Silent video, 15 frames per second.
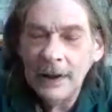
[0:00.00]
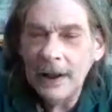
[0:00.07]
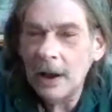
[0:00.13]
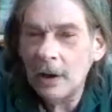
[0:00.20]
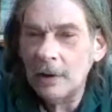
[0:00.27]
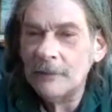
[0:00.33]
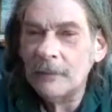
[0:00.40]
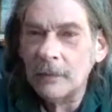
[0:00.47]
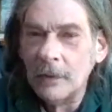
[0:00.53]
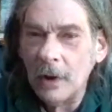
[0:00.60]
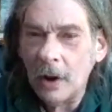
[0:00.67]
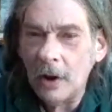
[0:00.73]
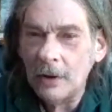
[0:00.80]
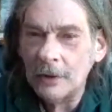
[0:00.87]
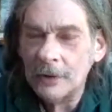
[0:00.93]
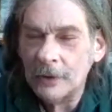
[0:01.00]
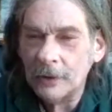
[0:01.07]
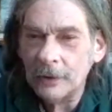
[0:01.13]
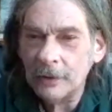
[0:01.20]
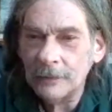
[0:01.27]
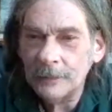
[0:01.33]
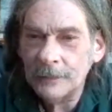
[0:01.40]
however
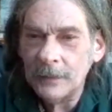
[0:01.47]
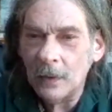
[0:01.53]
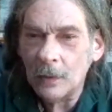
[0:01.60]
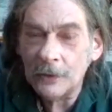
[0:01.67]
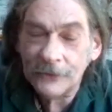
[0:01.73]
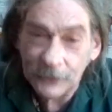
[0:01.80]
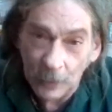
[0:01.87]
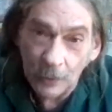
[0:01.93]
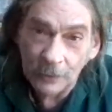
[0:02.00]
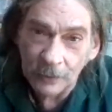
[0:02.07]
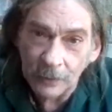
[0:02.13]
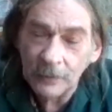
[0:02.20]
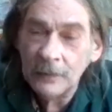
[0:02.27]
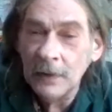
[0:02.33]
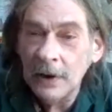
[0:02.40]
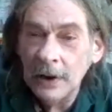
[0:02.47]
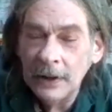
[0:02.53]
longer or shorter